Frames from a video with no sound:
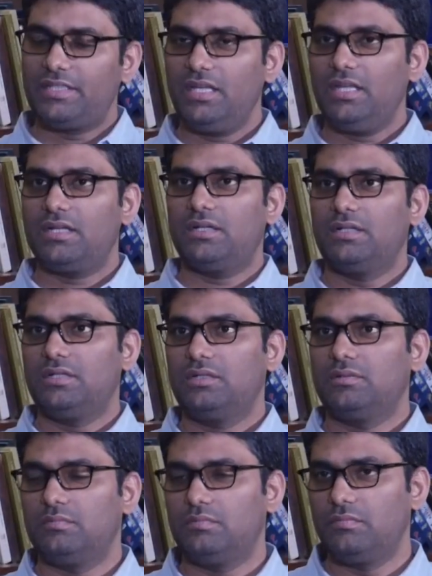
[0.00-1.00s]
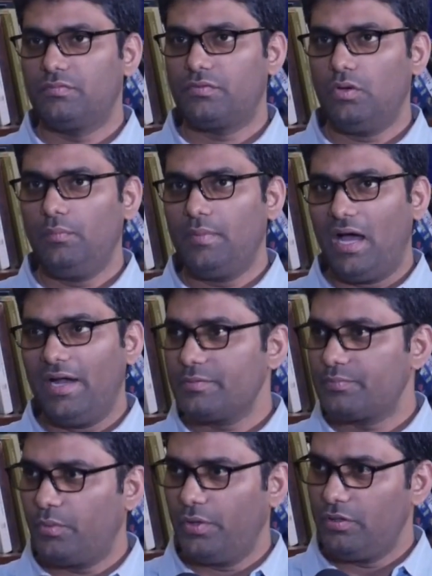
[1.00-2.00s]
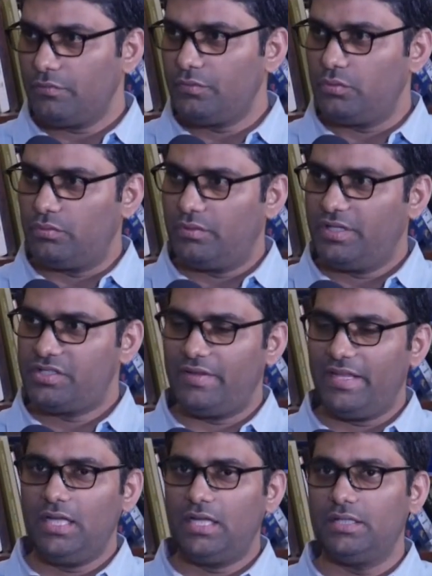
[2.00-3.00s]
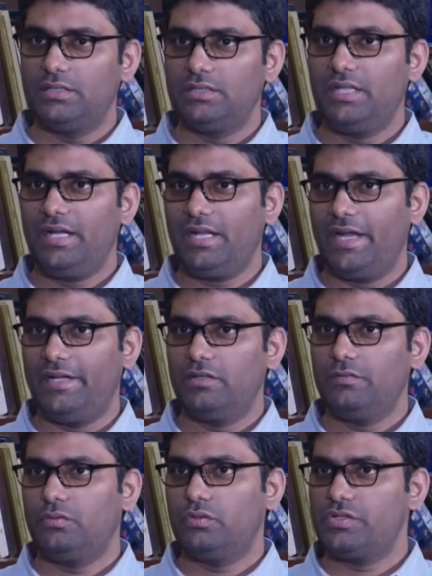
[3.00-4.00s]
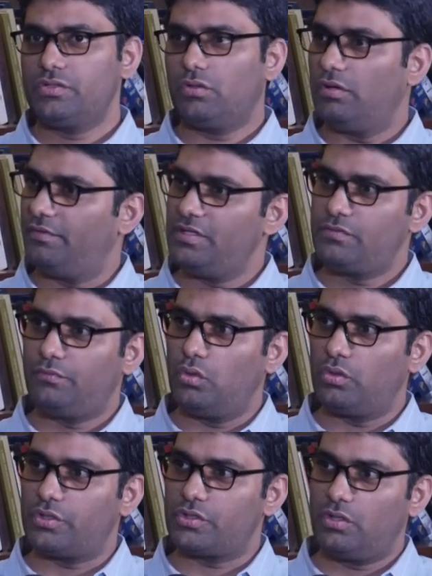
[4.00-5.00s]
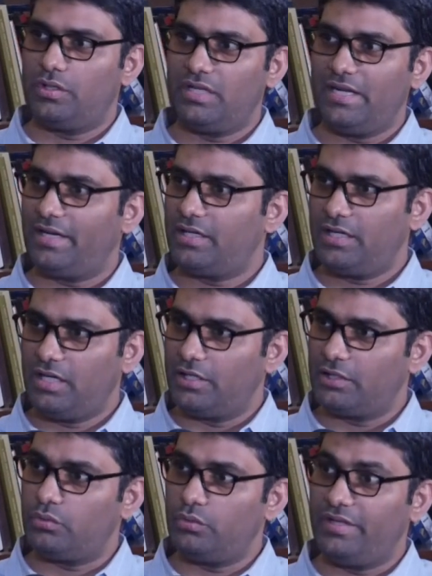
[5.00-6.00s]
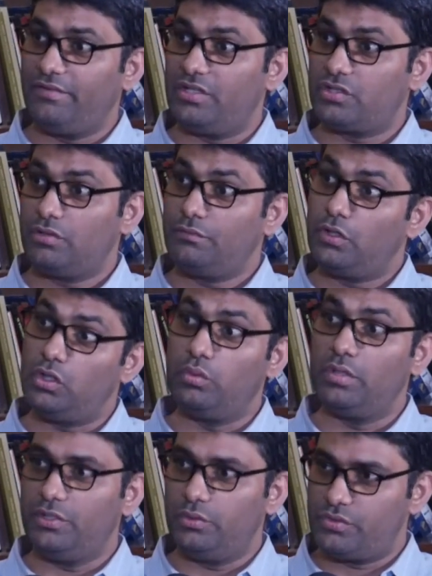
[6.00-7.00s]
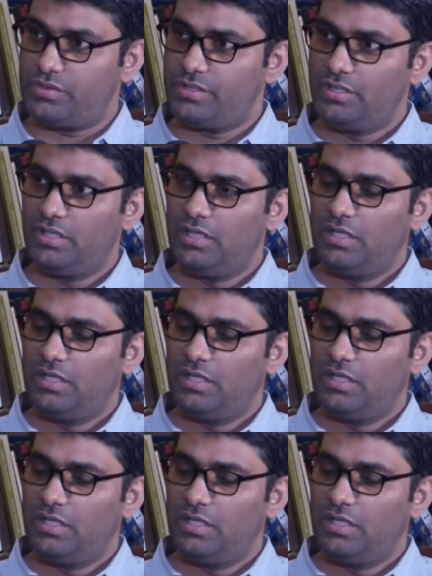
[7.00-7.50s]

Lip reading: I think from our point of view, it's very clear that IdeaForge has always focused on electric uncrewed aviation for dual use.